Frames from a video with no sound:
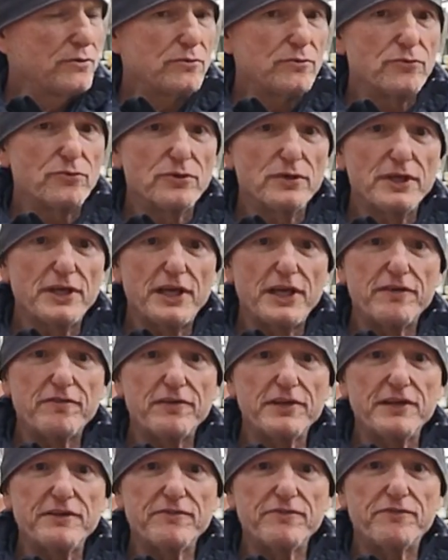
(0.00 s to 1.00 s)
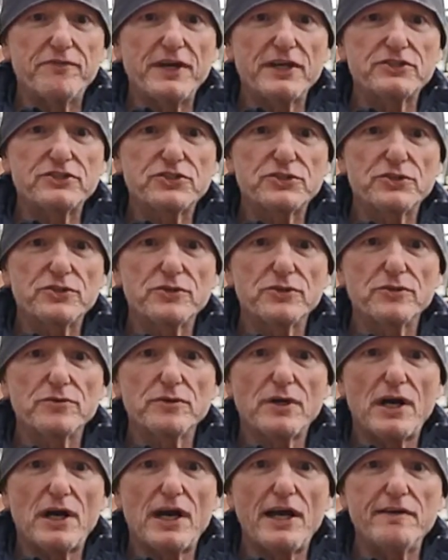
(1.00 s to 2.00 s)
really heavily infect your
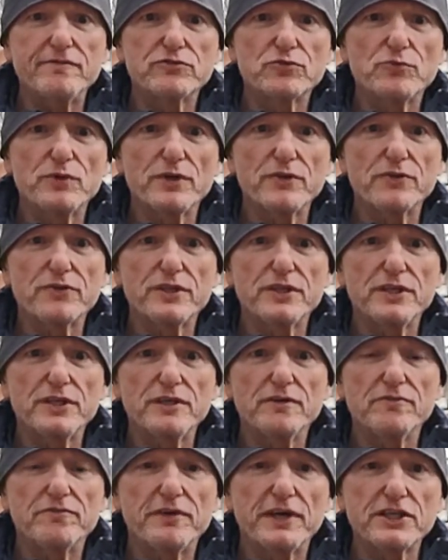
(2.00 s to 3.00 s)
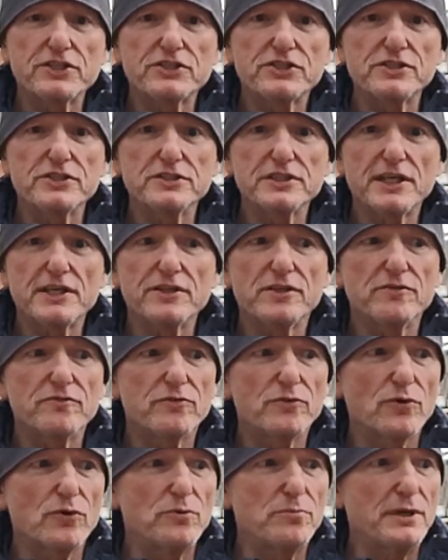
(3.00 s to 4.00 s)
hives with the infections and the
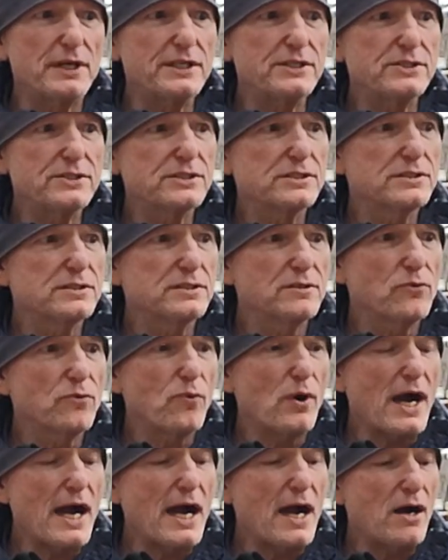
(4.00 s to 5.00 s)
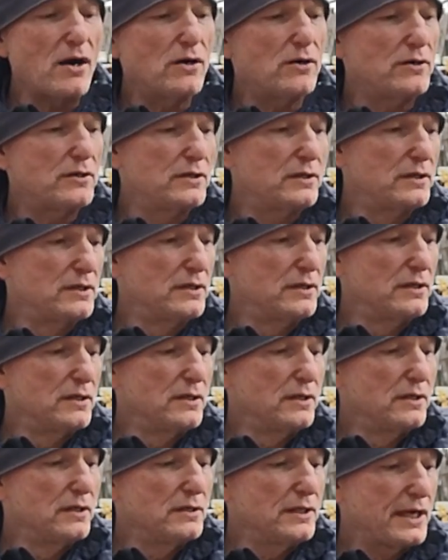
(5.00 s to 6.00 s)
varroa mites. Wow,
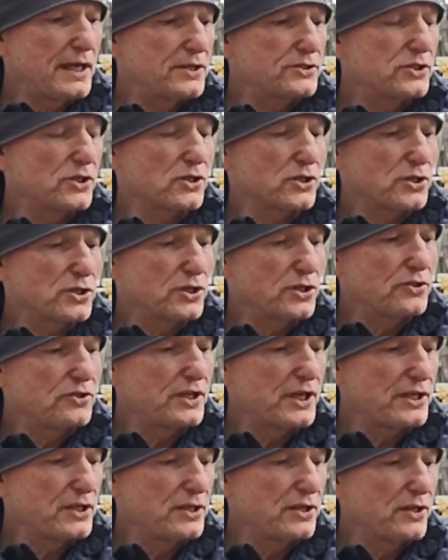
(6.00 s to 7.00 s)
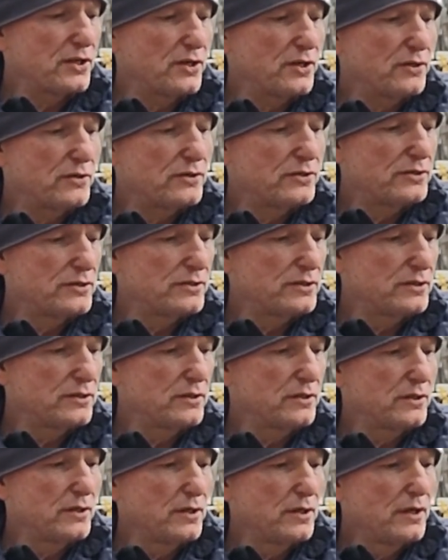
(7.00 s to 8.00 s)
That is a good thing to know.
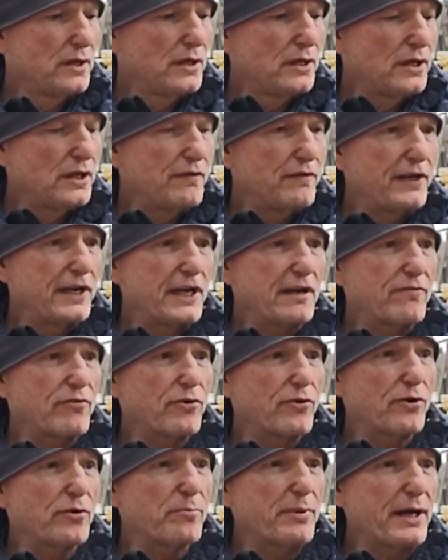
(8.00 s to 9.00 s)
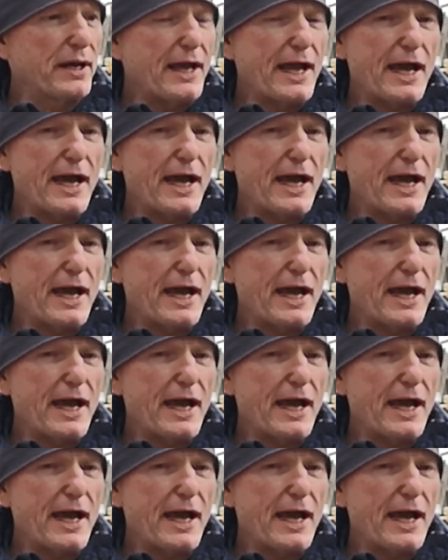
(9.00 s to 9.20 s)
Everything I've heard about